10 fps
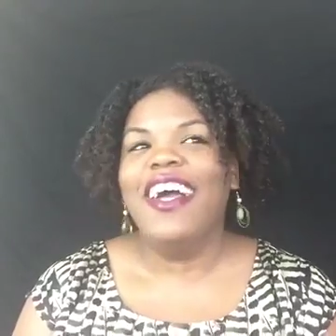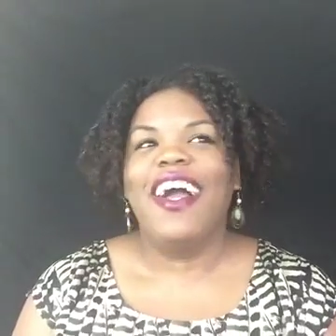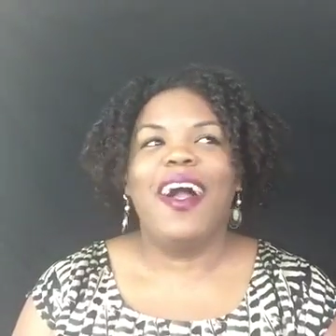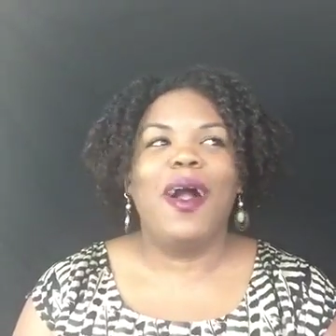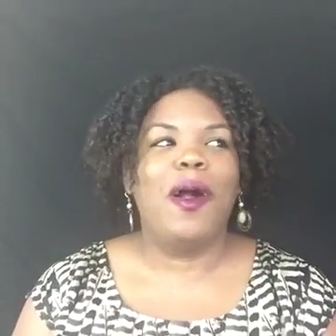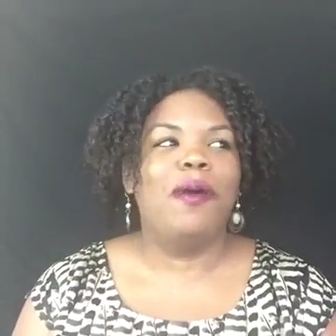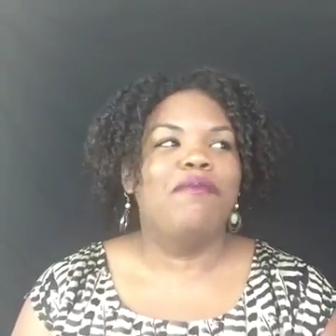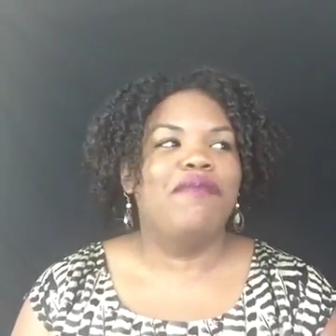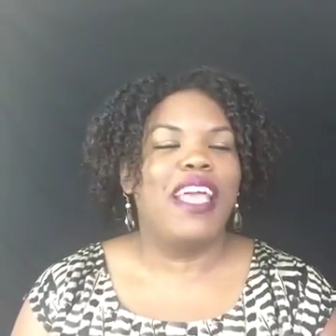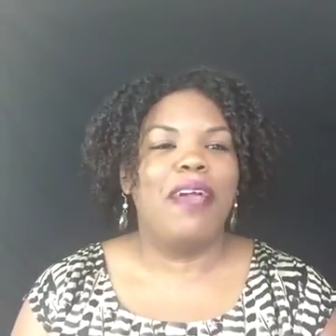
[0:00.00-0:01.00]

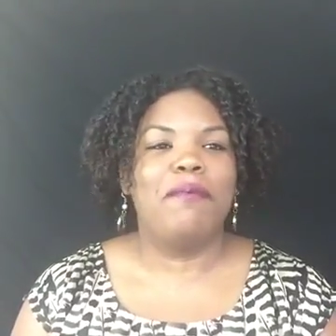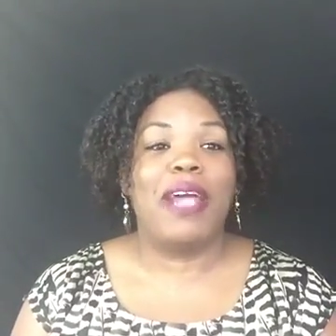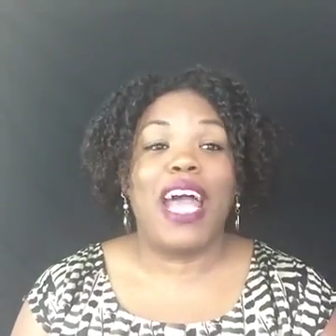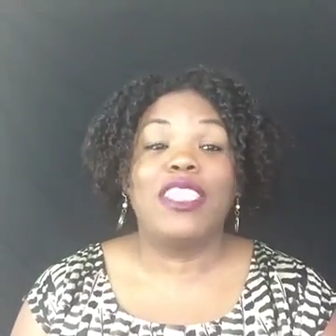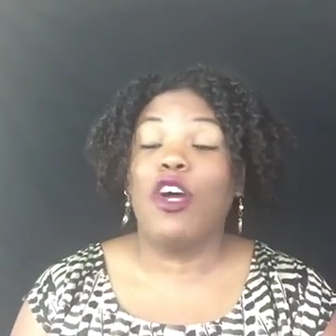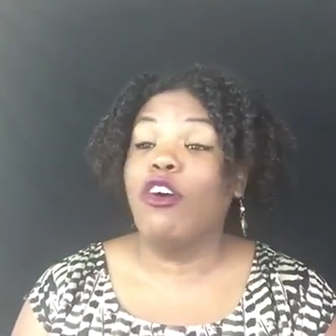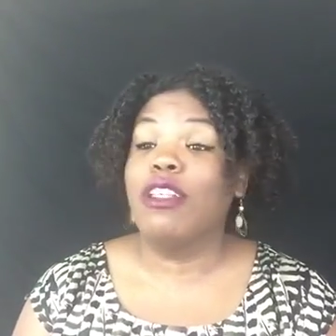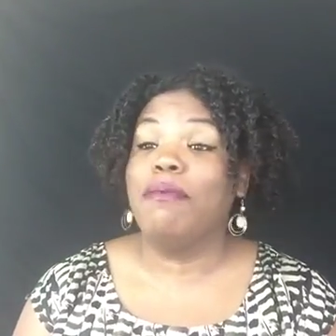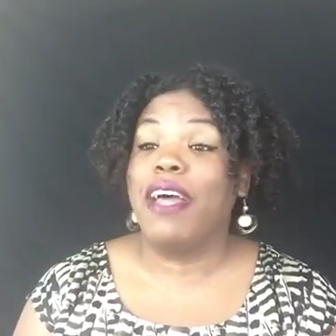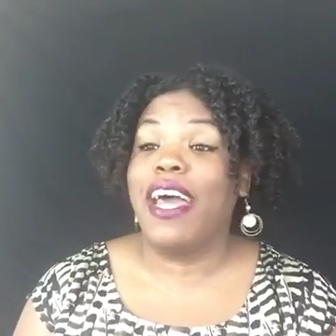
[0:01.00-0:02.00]
But I told
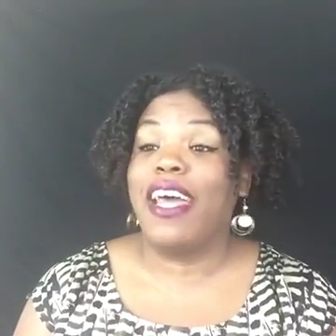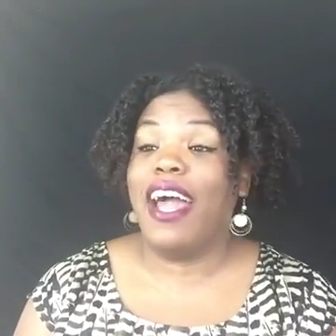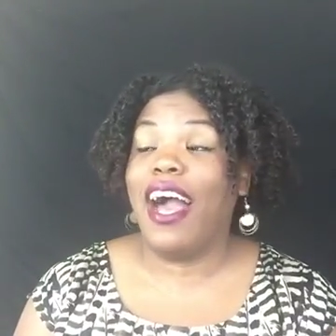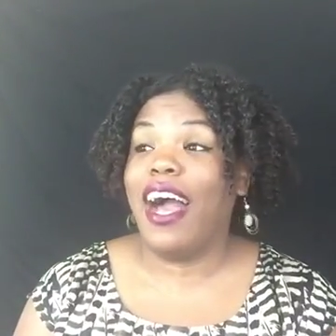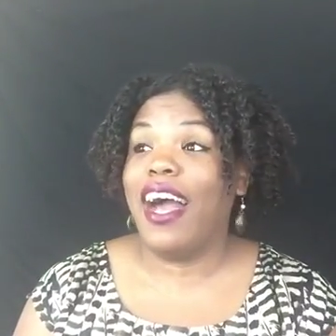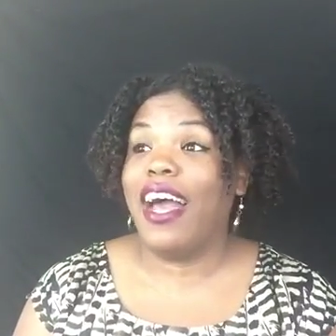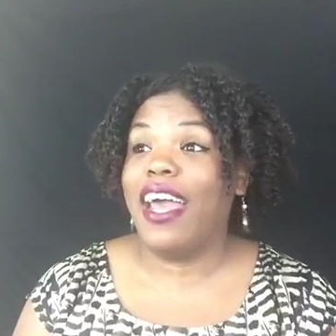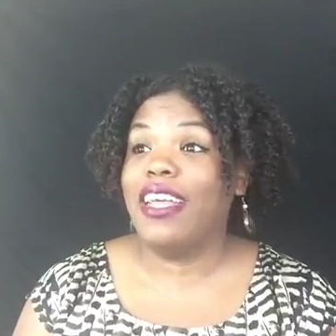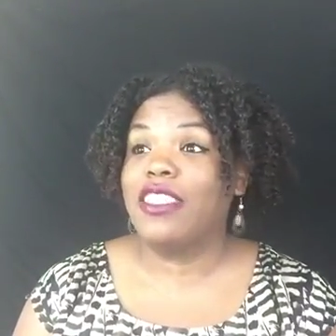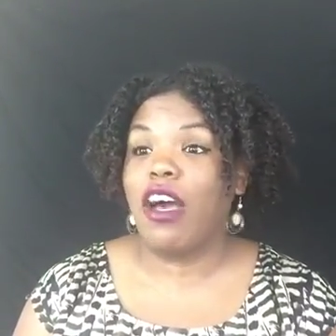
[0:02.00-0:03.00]
them that
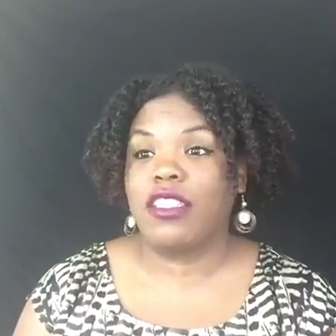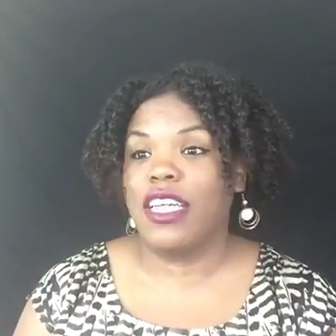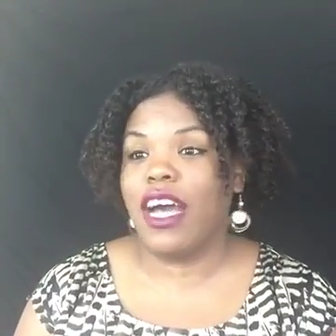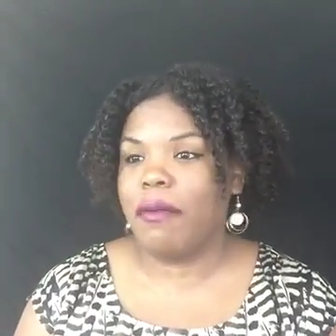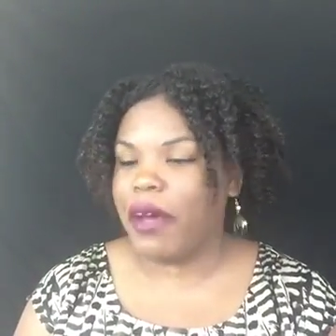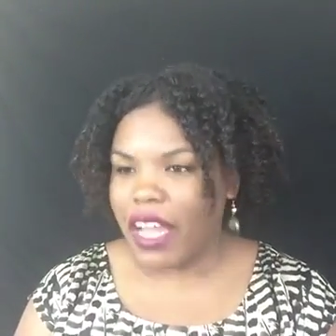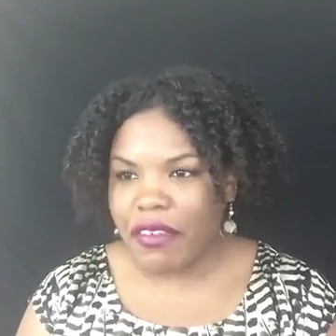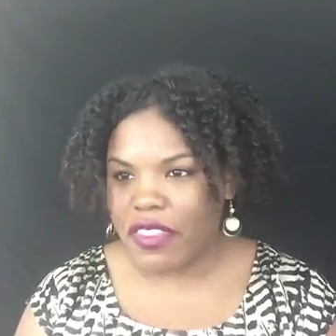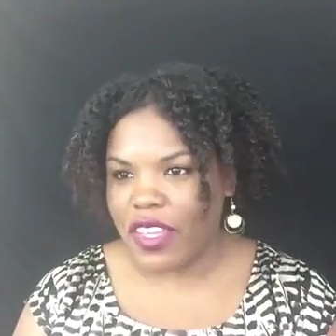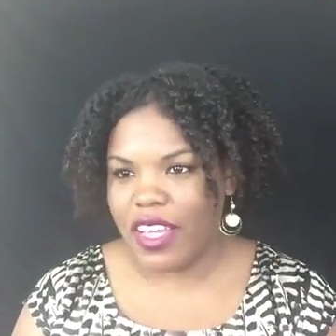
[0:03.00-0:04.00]
I talk to God about
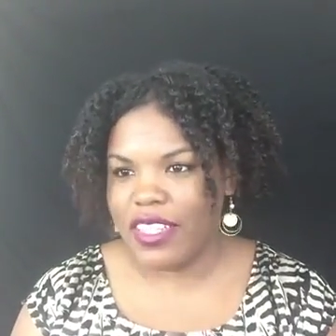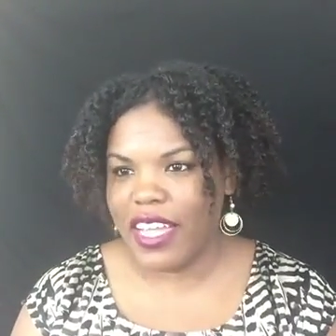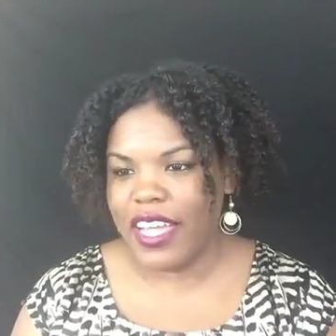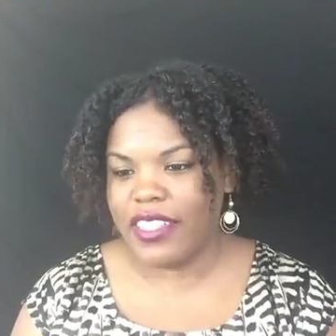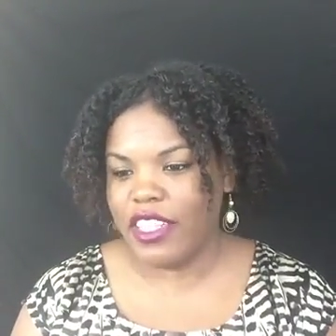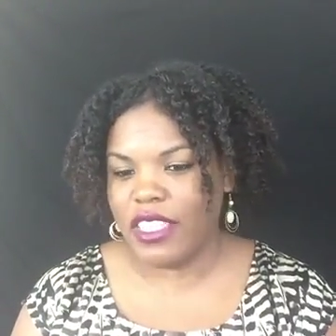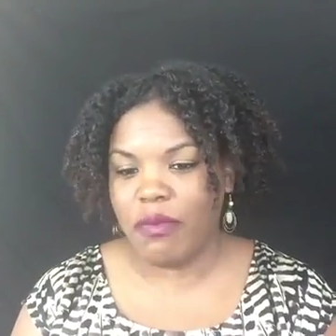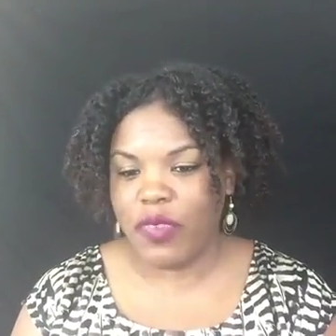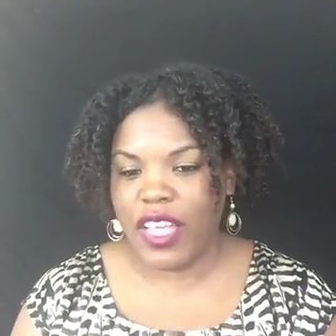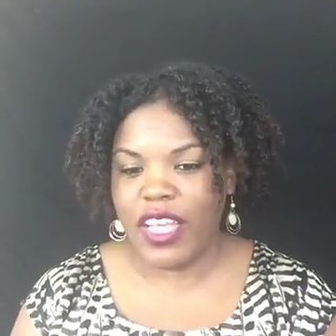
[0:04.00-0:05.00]
everything. Like, there's
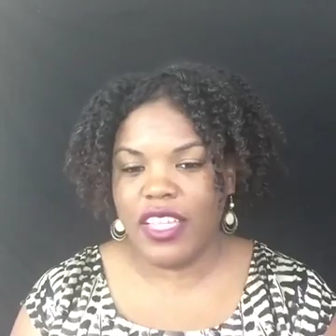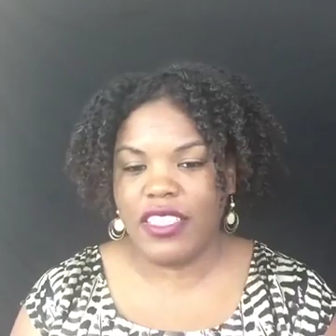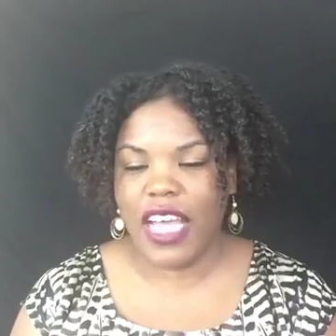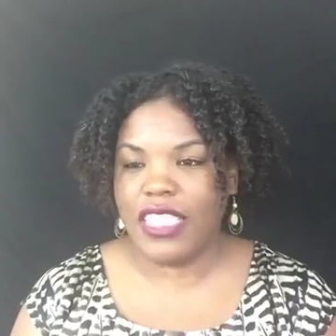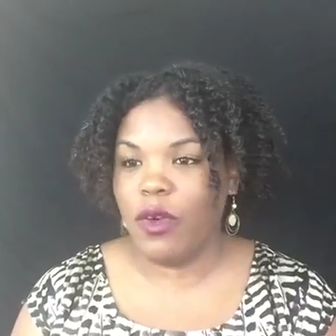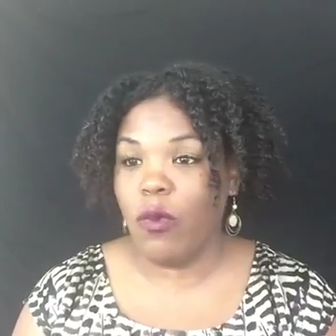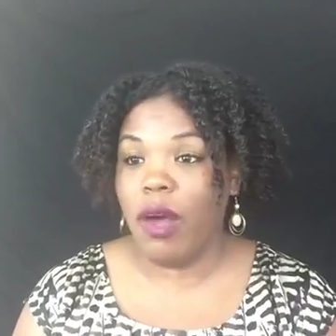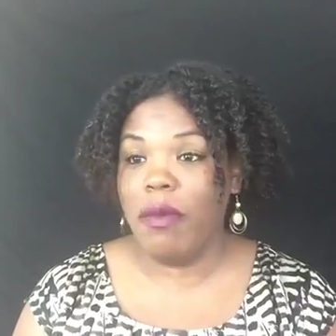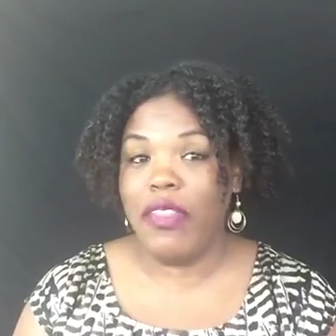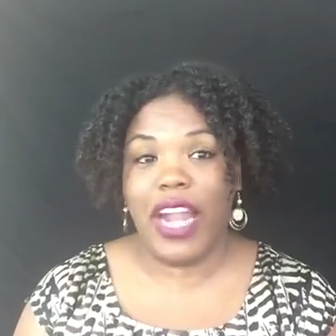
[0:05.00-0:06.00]
some things as a
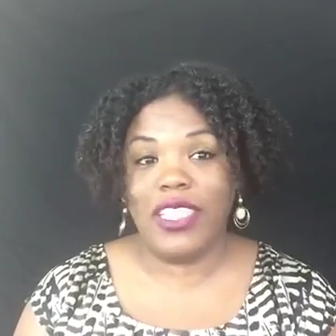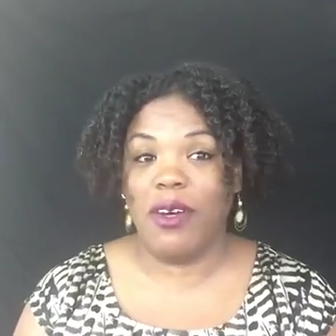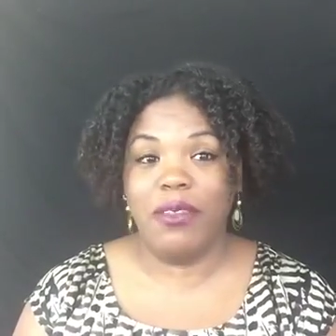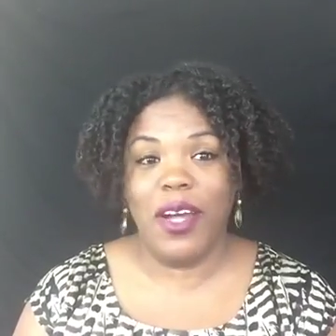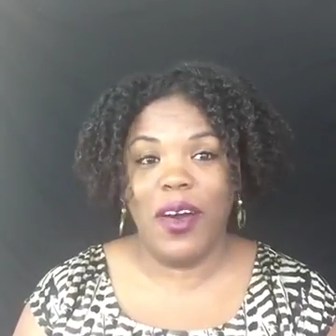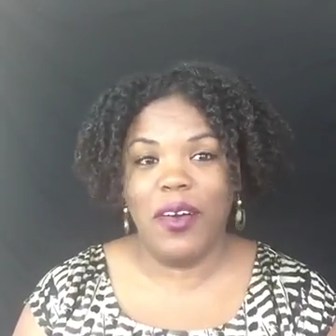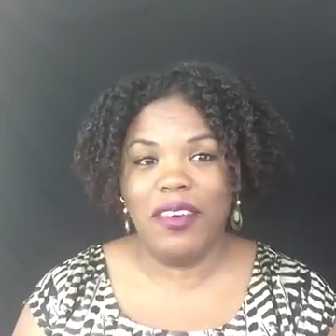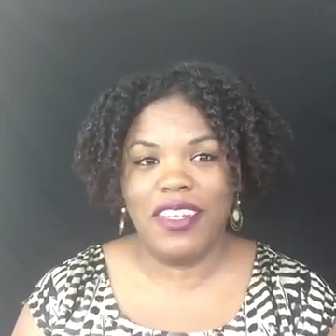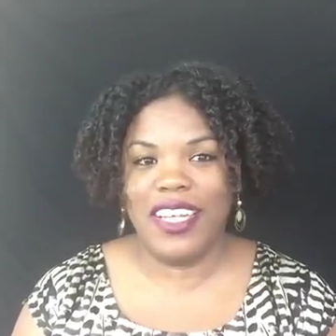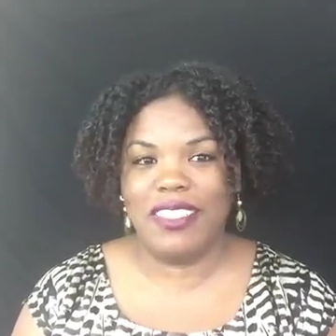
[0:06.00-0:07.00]
woman that I don't know,
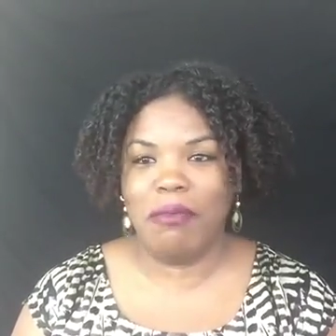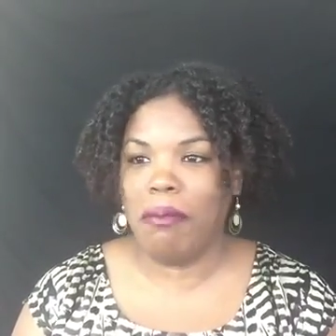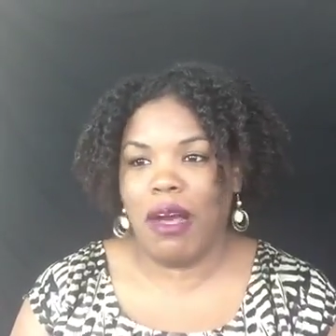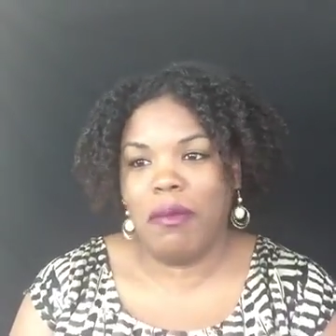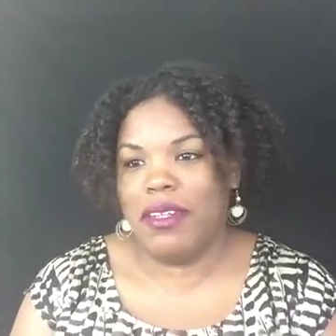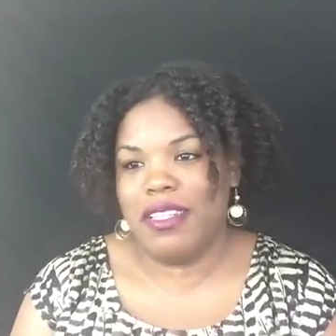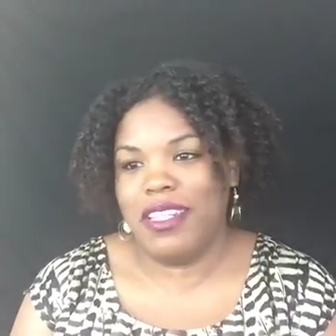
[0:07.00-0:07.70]
because my mama,